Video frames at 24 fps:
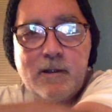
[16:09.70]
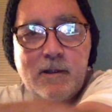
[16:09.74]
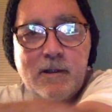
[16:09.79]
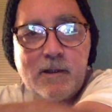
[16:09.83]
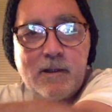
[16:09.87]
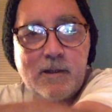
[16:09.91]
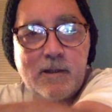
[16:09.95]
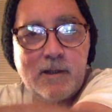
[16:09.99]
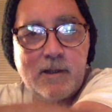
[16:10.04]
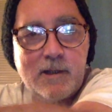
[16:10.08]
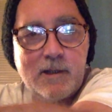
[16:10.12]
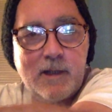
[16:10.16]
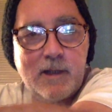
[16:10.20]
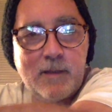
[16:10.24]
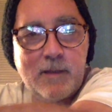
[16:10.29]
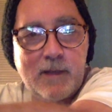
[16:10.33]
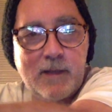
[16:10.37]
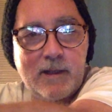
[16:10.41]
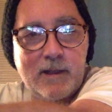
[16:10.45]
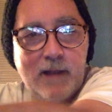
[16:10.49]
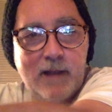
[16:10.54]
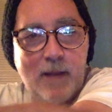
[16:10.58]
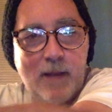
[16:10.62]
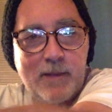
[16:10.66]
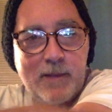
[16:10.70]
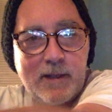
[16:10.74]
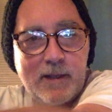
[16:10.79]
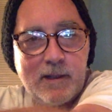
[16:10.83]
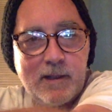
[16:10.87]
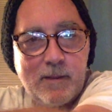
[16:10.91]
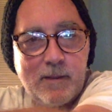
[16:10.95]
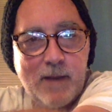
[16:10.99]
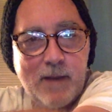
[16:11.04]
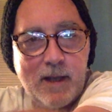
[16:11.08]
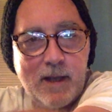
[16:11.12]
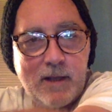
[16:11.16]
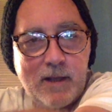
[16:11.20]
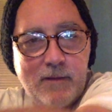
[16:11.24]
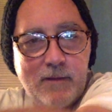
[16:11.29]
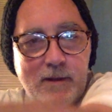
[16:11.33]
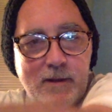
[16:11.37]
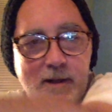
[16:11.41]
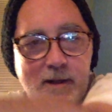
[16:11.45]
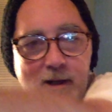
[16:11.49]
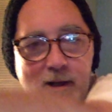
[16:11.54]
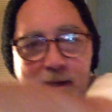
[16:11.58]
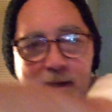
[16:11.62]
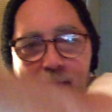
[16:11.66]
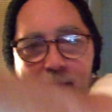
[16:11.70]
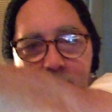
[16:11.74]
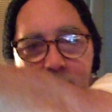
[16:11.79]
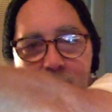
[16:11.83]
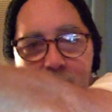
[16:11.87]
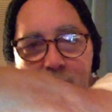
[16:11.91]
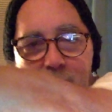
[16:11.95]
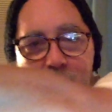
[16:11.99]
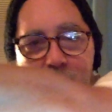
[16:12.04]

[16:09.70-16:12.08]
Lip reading: Can you hear me clapping in the back of it? I